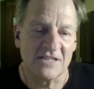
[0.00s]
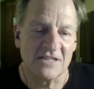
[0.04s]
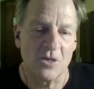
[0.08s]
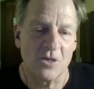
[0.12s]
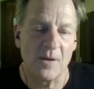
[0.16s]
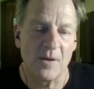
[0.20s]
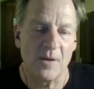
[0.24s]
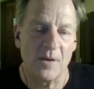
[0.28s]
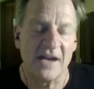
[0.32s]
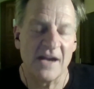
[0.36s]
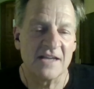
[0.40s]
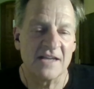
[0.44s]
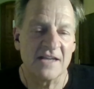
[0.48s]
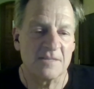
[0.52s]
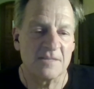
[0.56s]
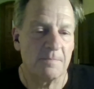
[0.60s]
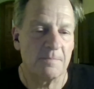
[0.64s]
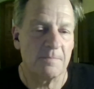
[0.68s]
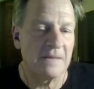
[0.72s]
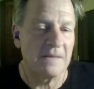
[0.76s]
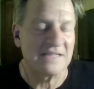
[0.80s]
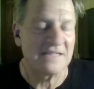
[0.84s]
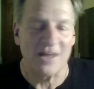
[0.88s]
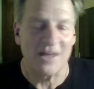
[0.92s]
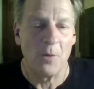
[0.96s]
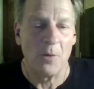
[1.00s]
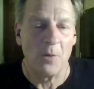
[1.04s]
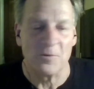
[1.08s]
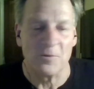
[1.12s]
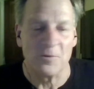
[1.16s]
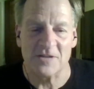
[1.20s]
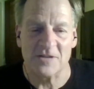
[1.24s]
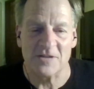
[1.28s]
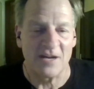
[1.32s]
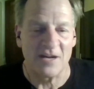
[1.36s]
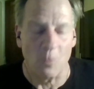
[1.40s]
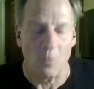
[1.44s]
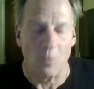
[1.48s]
So it's
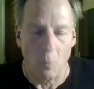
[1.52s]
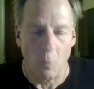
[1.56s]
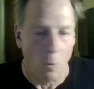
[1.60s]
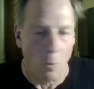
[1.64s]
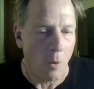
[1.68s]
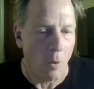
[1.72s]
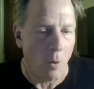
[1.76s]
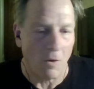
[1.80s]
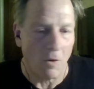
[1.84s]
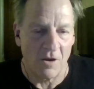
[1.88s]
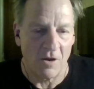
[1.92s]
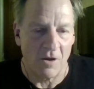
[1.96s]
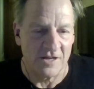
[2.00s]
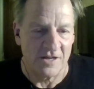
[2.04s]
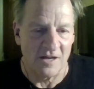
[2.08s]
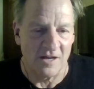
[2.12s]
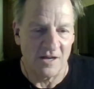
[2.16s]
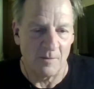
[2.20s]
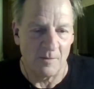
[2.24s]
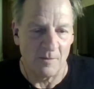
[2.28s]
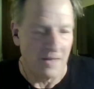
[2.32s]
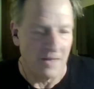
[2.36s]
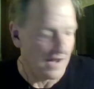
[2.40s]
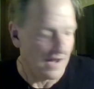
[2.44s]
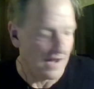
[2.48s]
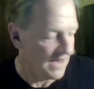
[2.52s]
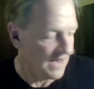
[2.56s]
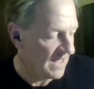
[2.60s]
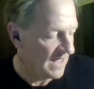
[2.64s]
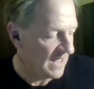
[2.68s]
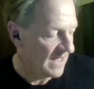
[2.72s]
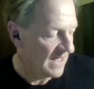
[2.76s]
almost like a war on young men.